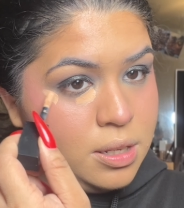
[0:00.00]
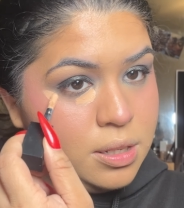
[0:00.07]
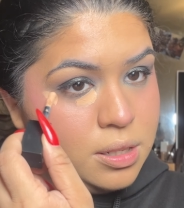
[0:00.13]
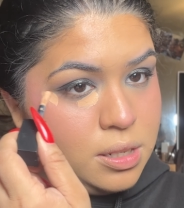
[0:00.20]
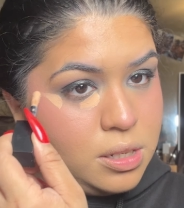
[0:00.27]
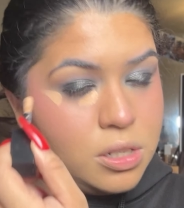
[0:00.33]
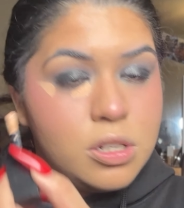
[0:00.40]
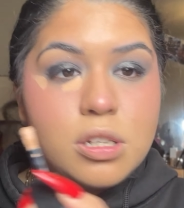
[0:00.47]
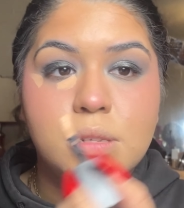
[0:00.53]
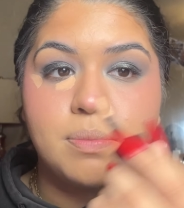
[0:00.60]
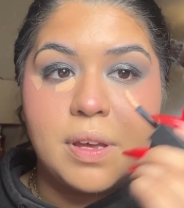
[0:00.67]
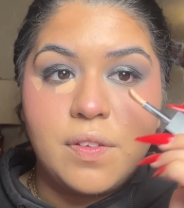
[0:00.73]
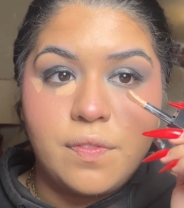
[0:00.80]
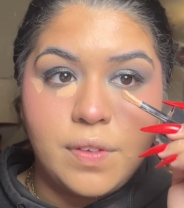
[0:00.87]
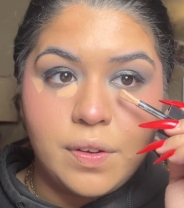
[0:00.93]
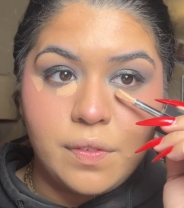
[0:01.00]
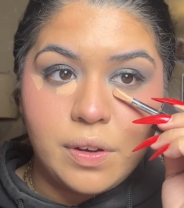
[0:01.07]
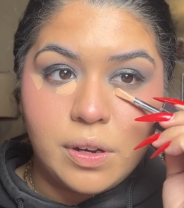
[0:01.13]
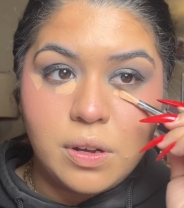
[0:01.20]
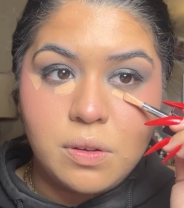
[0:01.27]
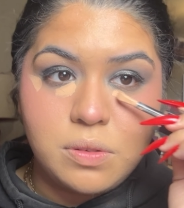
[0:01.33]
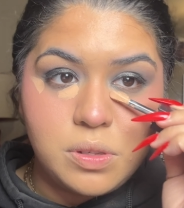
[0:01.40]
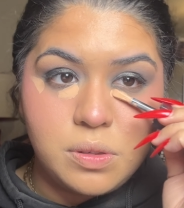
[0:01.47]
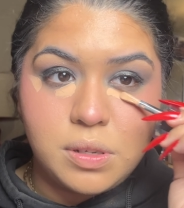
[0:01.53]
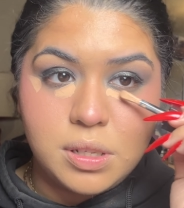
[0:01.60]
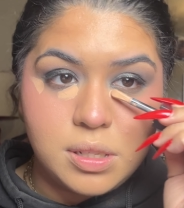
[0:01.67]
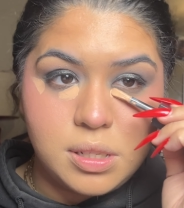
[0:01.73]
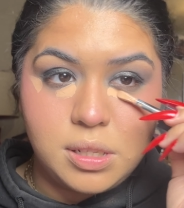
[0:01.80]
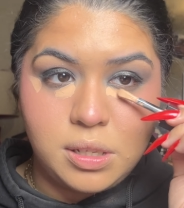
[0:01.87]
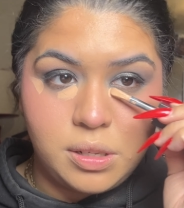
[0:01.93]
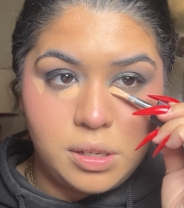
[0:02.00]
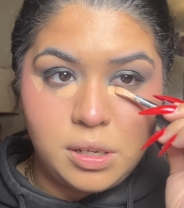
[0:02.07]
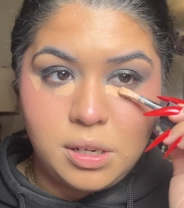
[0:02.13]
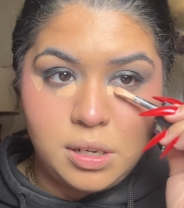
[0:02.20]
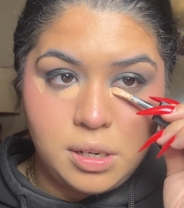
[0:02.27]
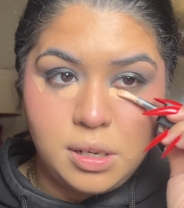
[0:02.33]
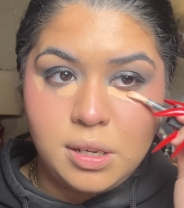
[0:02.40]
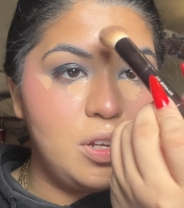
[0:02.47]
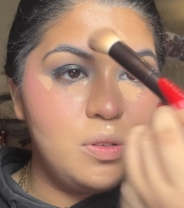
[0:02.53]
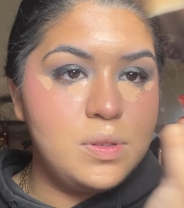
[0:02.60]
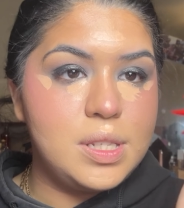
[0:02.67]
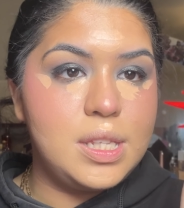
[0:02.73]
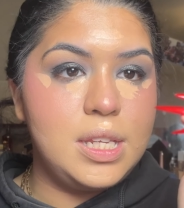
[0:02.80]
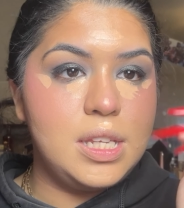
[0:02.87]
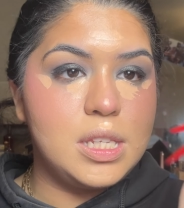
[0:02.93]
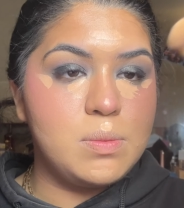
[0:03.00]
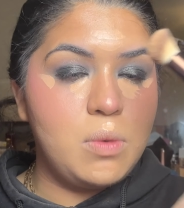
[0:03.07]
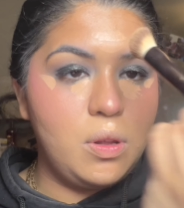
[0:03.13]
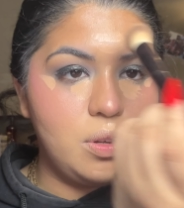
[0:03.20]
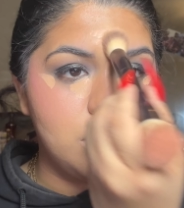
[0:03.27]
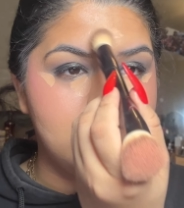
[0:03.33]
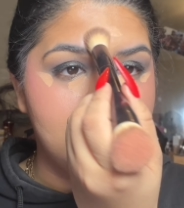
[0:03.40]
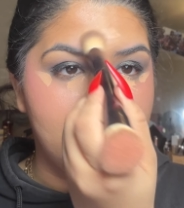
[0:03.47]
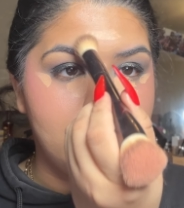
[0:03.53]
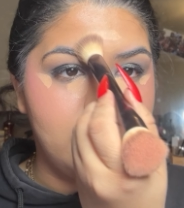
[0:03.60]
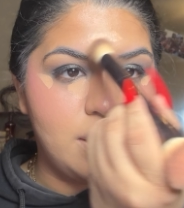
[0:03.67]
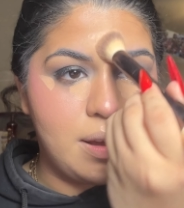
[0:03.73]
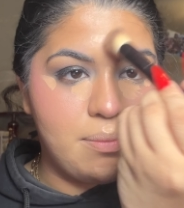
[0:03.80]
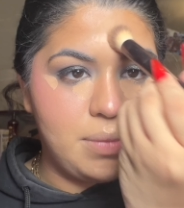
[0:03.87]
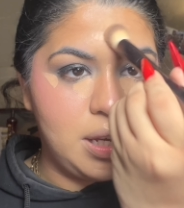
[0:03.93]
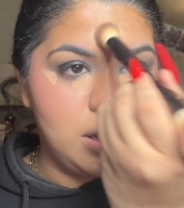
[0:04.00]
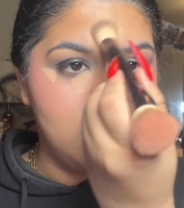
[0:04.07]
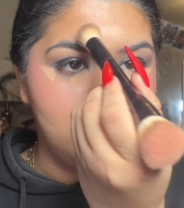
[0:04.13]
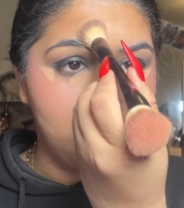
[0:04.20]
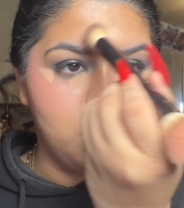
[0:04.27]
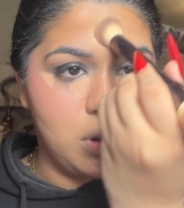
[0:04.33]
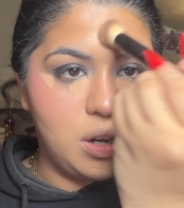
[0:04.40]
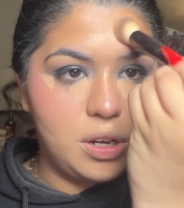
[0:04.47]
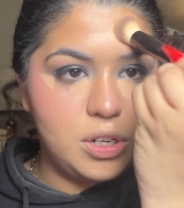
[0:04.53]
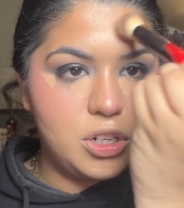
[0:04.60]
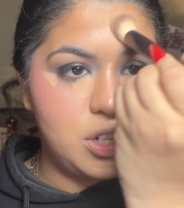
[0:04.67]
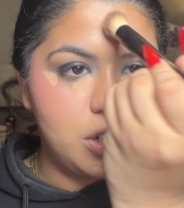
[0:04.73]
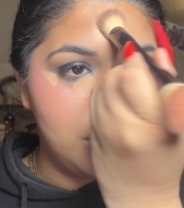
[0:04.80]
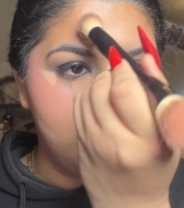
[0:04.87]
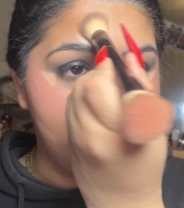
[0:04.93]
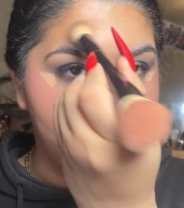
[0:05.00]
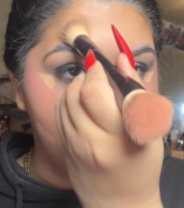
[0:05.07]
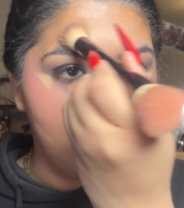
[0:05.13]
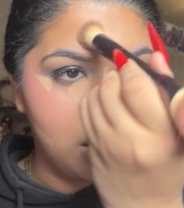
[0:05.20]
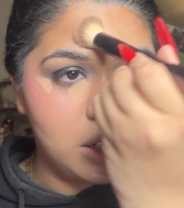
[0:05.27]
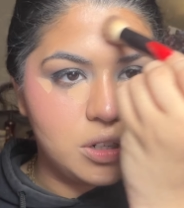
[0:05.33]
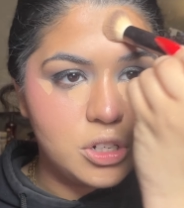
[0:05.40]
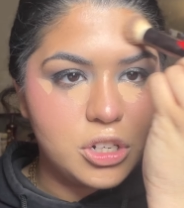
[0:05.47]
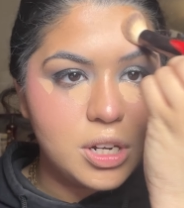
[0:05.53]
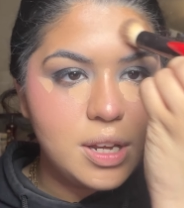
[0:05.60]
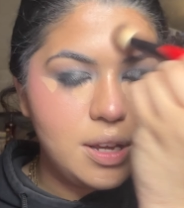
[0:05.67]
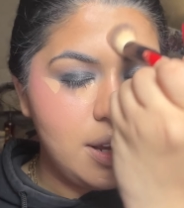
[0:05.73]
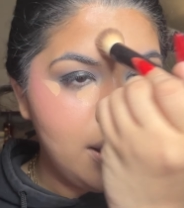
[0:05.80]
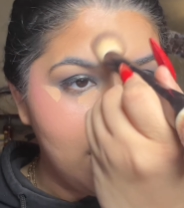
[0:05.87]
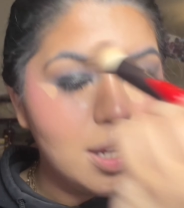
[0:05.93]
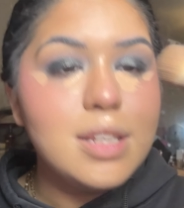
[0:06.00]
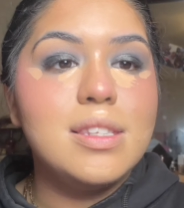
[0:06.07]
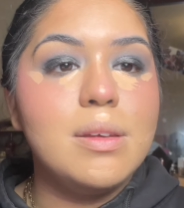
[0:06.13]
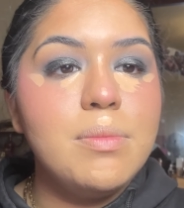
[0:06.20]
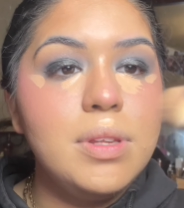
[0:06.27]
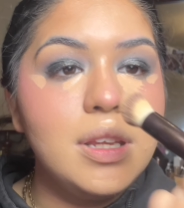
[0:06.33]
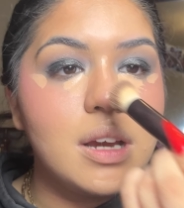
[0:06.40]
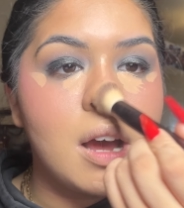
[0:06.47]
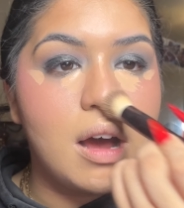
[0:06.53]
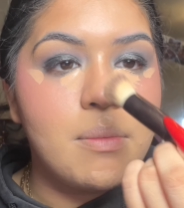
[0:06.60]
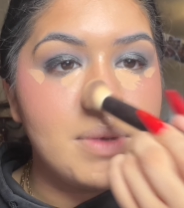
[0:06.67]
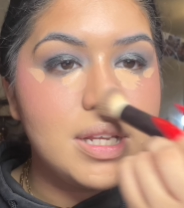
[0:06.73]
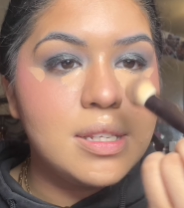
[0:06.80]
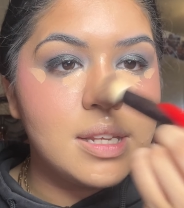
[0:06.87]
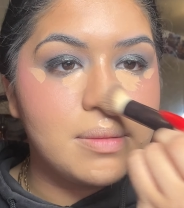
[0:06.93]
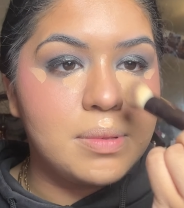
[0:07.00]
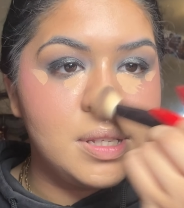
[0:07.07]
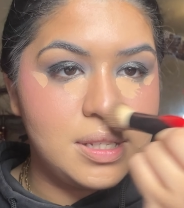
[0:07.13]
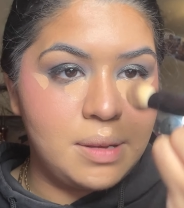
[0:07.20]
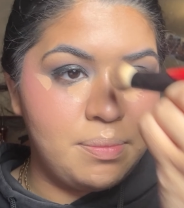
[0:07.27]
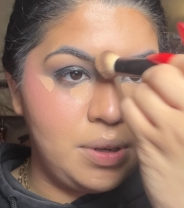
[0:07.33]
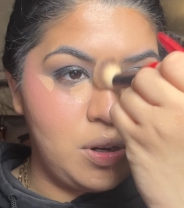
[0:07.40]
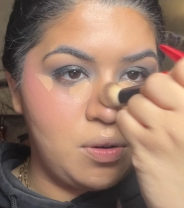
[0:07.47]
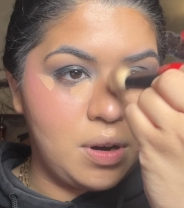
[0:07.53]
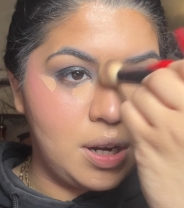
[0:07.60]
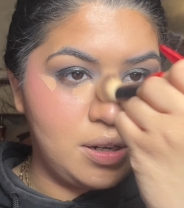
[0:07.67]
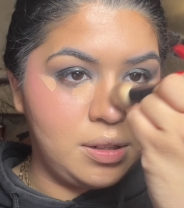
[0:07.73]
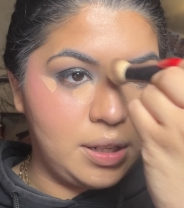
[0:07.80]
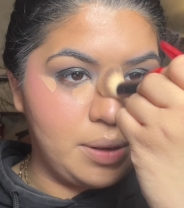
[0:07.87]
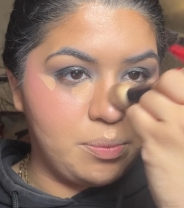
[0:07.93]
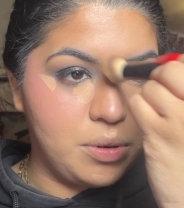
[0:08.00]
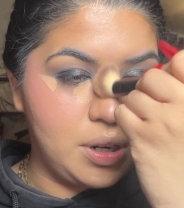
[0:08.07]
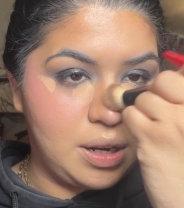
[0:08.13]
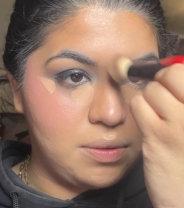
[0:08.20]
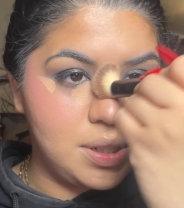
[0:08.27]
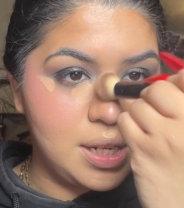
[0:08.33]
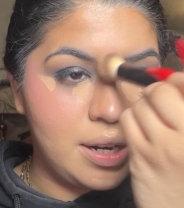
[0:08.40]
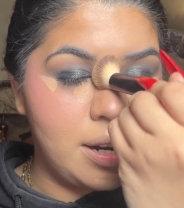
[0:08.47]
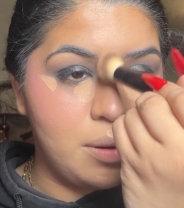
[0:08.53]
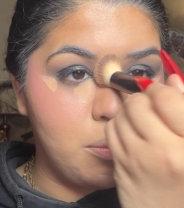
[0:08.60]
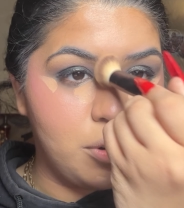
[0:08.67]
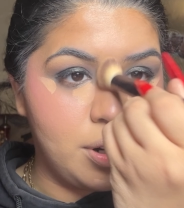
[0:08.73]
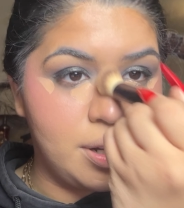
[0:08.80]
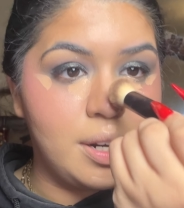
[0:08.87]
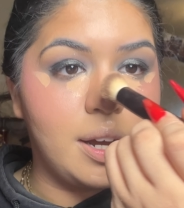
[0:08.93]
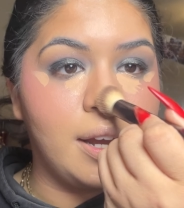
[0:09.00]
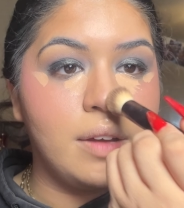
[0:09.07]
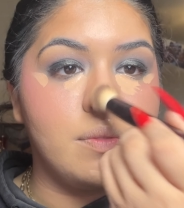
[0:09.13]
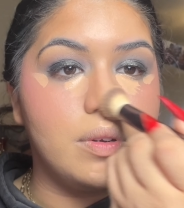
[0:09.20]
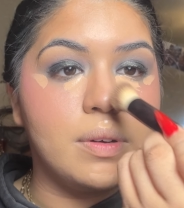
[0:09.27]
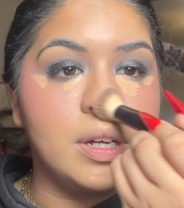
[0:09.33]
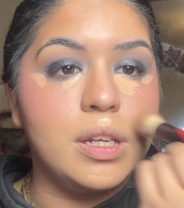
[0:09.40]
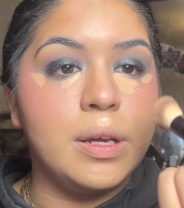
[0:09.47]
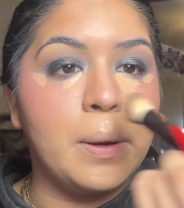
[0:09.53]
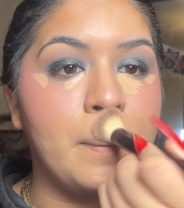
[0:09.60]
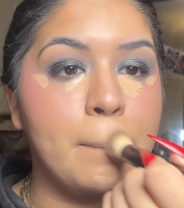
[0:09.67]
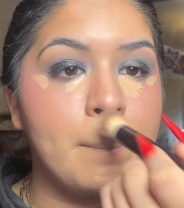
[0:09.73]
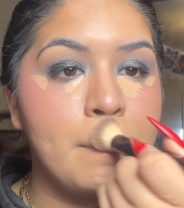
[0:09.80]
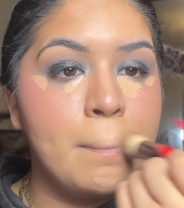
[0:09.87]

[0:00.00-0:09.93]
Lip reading: This is just my favorite go-to concealer. Use the smaller side of that Mange brush. Can someone in the comments, like, please let me know how to, like, pronounce that damn brand? I have no idea.